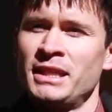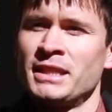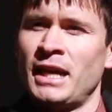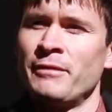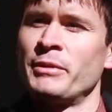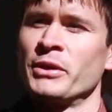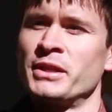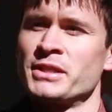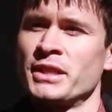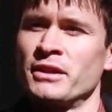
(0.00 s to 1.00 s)
to have
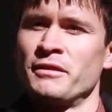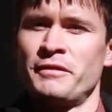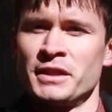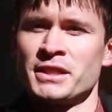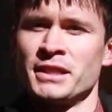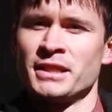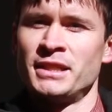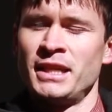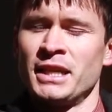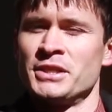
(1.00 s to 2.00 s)
buildings that are efficient
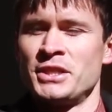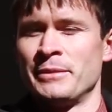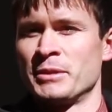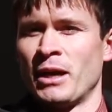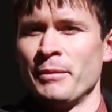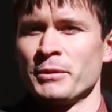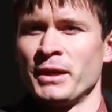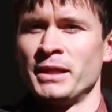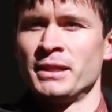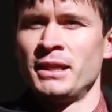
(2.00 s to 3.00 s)
and cheap to
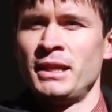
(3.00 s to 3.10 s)
operate.